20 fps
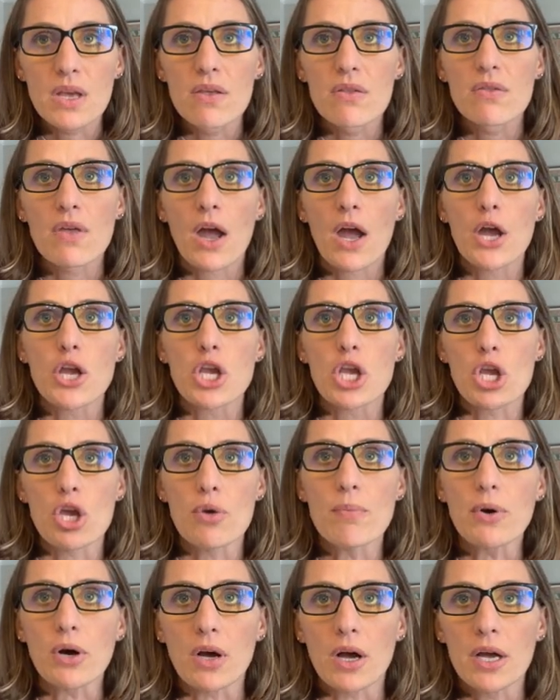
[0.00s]
that you
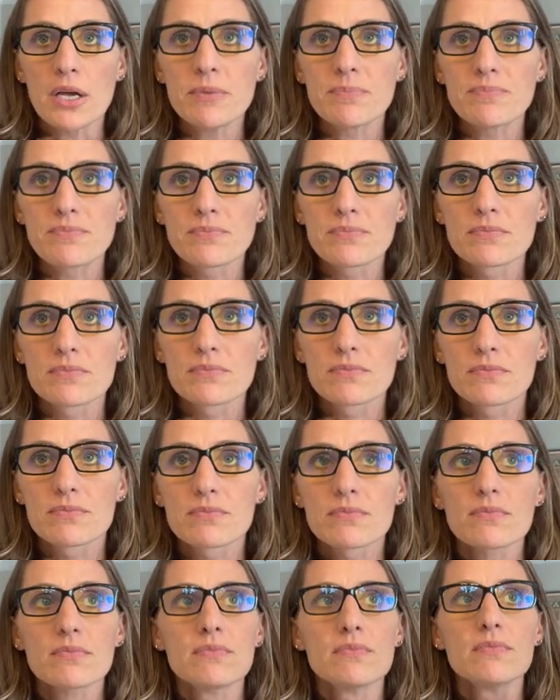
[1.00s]
bought
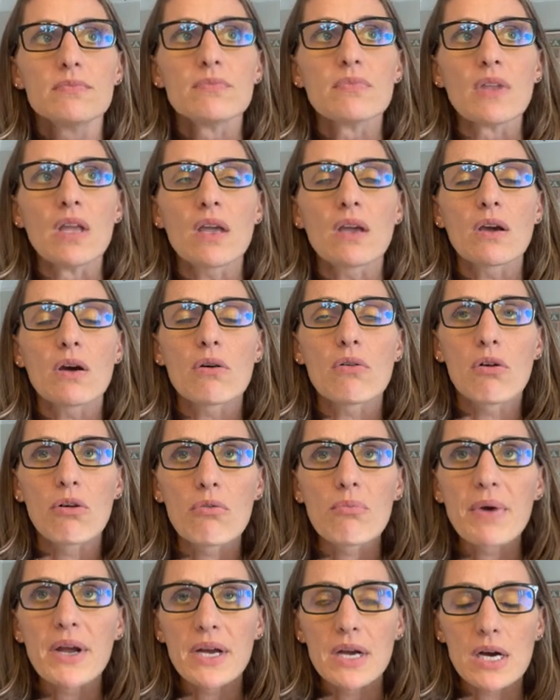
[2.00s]
and go, oh
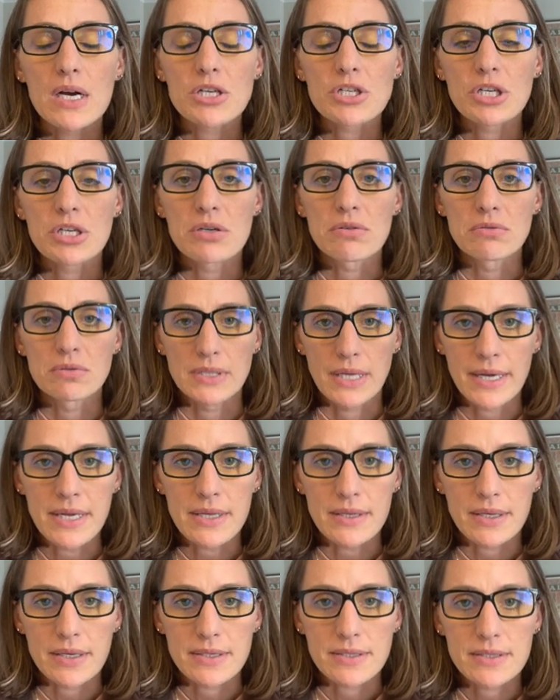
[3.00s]
my gosh, I don't
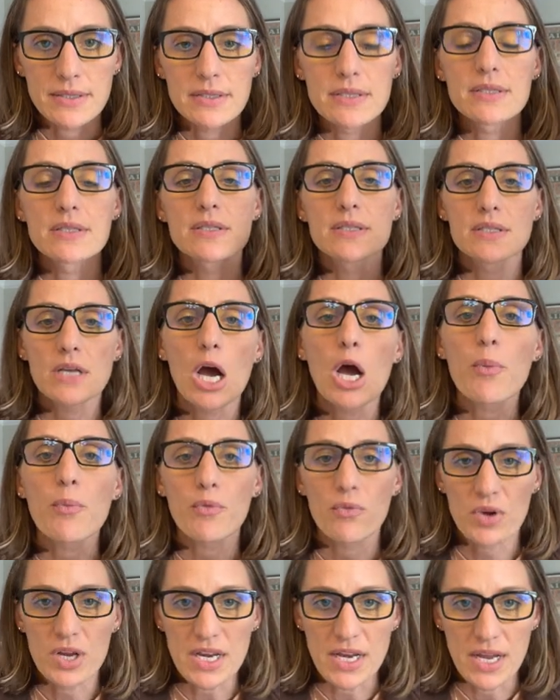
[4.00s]
like this. Stop
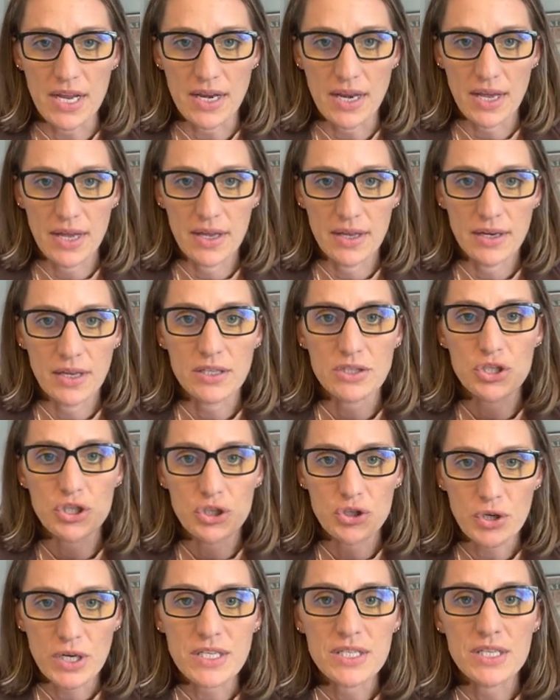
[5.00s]
reading it. It's
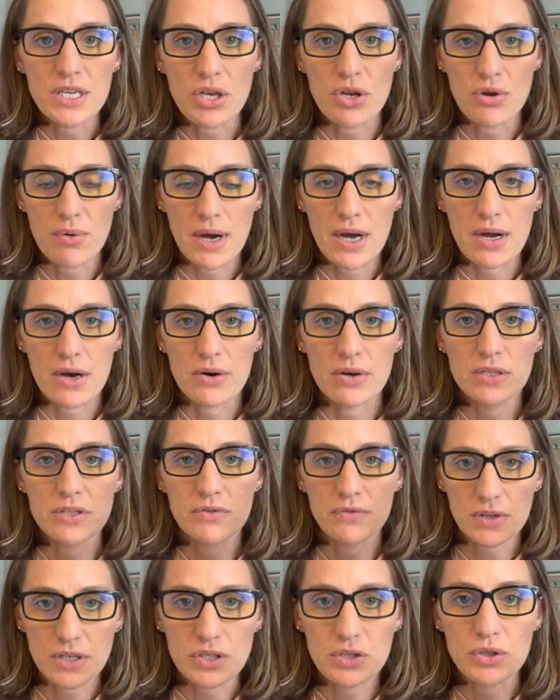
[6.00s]
stressing you out. It's
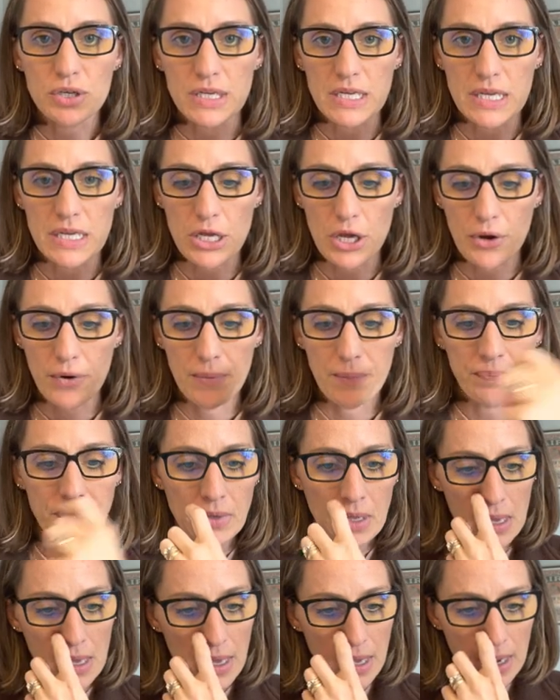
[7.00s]
frustrating you.
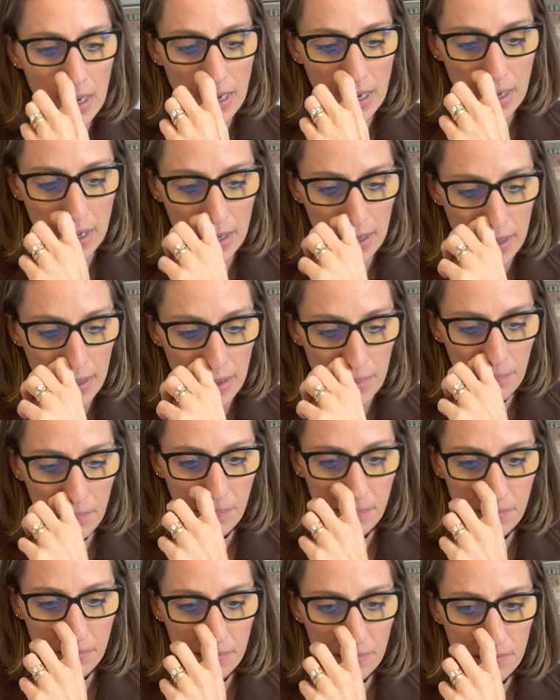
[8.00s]

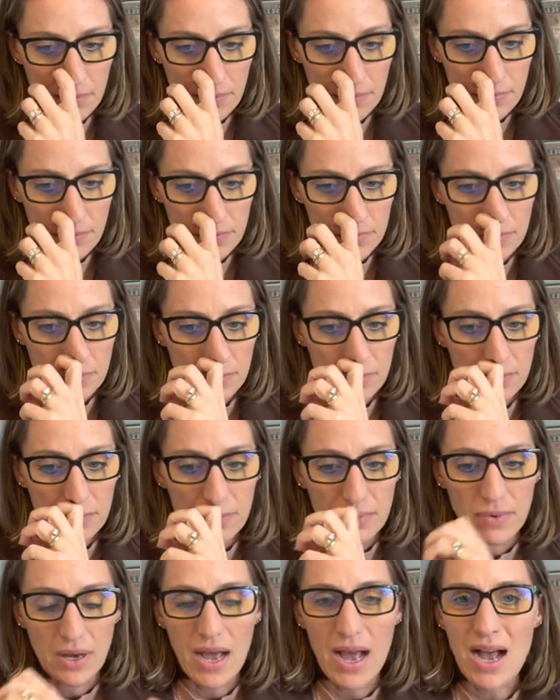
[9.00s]
Um,
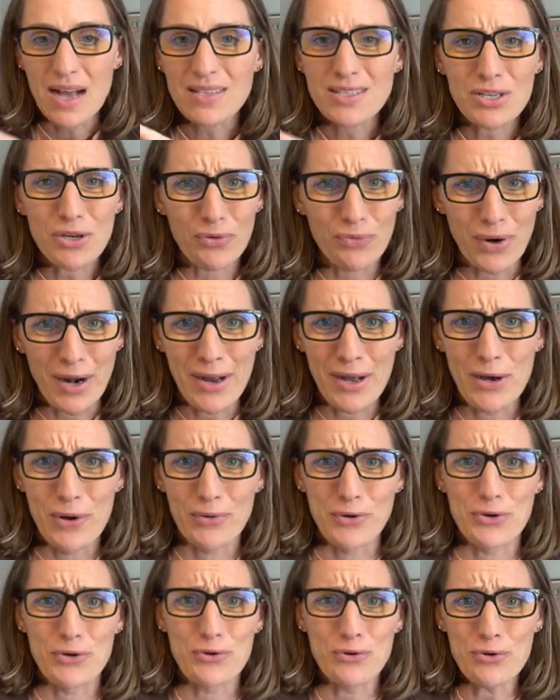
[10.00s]
ask
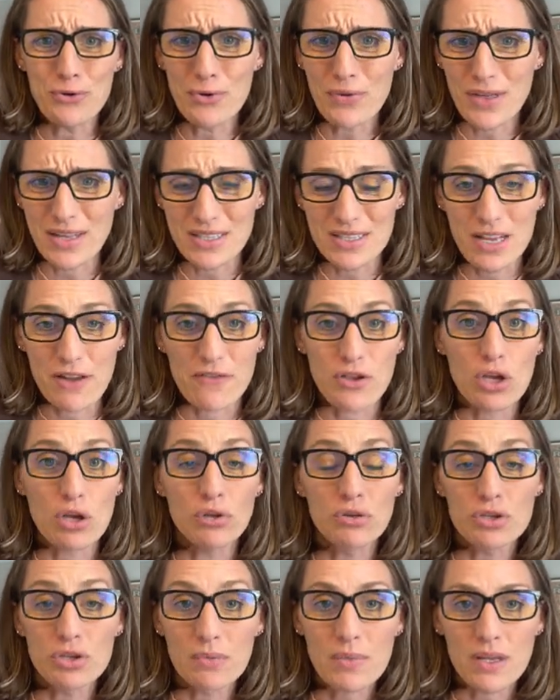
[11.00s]
around, Google that stuff,
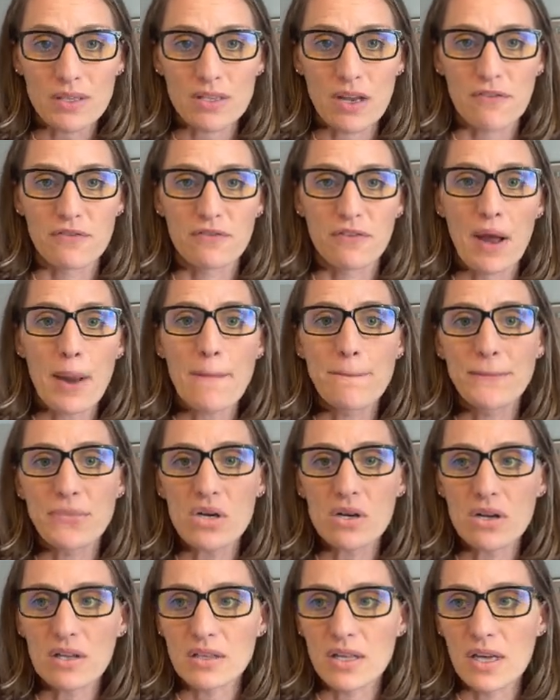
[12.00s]
YouTube that stuff, find book